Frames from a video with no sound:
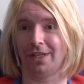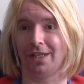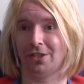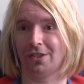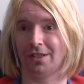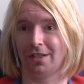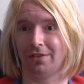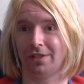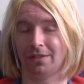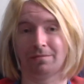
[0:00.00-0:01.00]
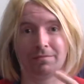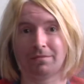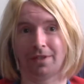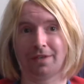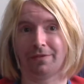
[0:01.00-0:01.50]
finished, and I think,
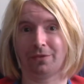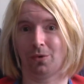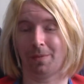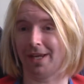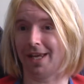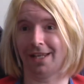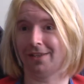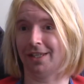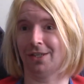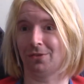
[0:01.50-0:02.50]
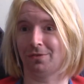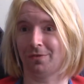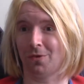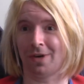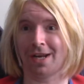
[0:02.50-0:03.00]
I haven't thought about anything else
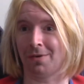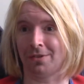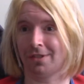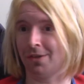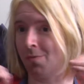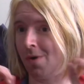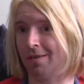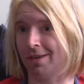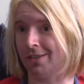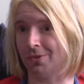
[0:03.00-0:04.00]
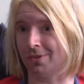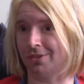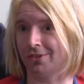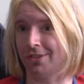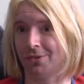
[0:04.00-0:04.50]
for 4 hours, no worries or
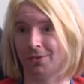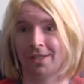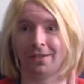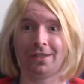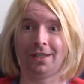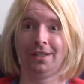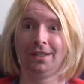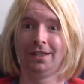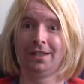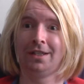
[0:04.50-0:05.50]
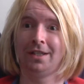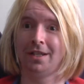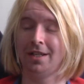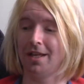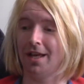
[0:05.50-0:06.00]
concerns or nothing.
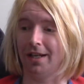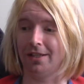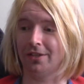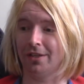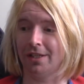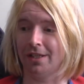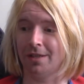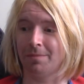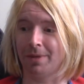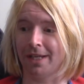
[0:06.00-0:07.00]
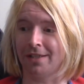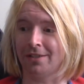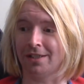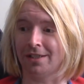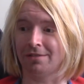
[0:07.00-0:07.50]
And it's only
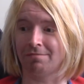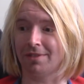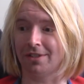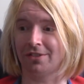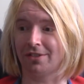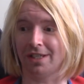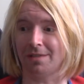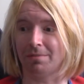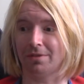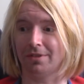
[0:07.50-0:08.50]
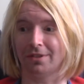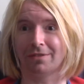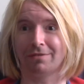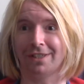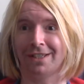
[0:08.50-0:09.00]
painting and sleep that
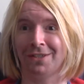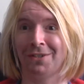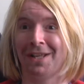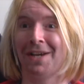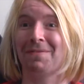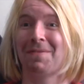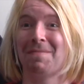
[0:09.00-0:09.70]
can really do that for